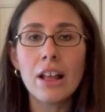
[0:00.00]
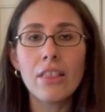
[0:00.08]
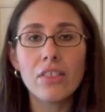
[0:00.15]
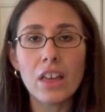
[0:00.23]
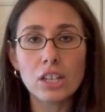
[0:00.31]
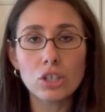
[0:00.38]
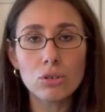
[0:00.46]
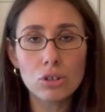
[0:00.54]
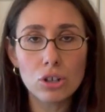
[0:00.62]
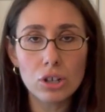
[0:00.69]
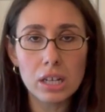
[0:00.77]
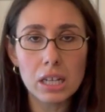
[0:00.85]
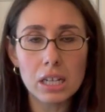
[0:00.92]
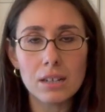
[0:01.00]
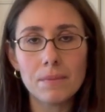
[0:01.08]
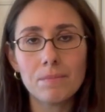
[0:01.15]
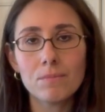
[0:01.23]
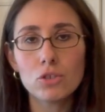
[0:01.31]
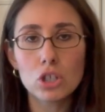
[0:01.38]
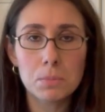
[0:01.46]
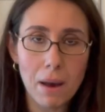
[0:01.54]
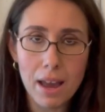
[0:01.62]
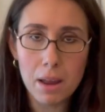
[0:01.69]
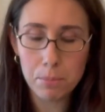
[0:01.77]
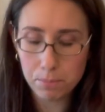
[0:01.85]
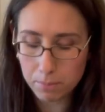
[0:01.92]
then you could just
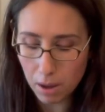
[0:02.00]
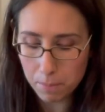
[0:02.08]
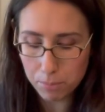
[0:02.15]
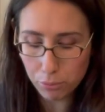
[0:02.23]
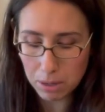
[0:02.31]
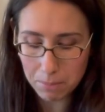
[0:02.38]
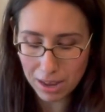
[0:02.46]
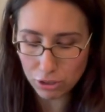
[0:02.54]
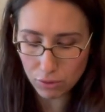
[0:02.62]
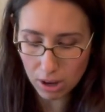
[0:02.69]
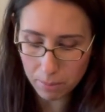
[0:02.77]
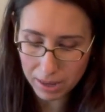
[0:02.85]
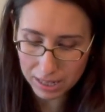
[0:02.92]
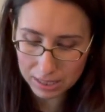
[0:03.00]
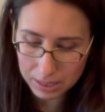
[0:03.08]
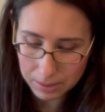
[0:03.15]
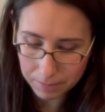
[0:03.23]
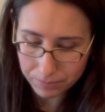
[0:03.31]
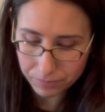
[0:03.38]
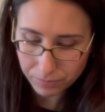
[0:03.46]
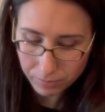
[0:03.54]
buy a pre-made trail mix.